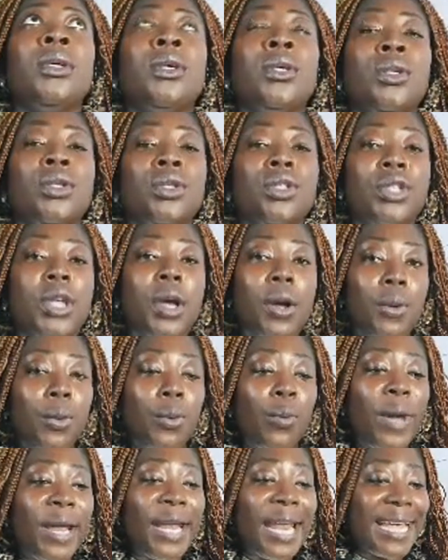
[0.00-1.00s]
So
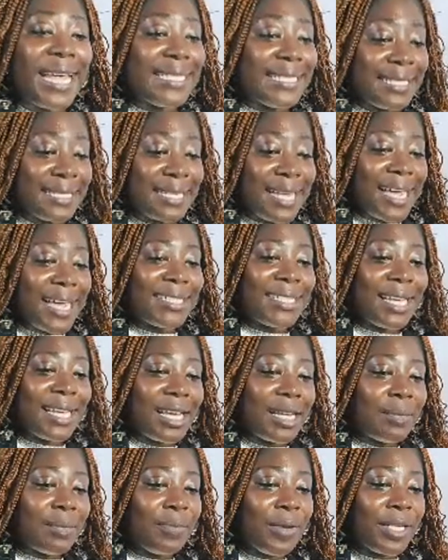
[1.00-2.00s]
when I
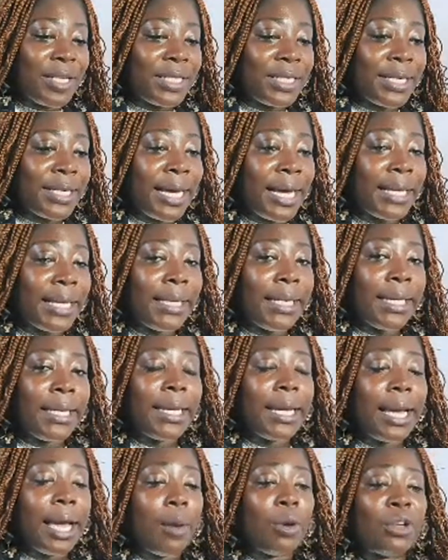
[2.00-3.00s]
started,
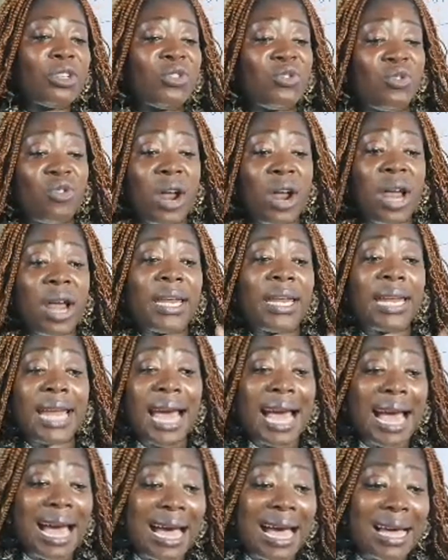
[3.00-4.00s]
basically, I was running
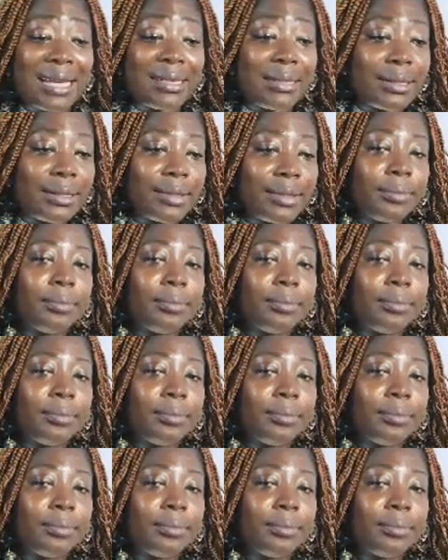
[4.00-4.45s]
ads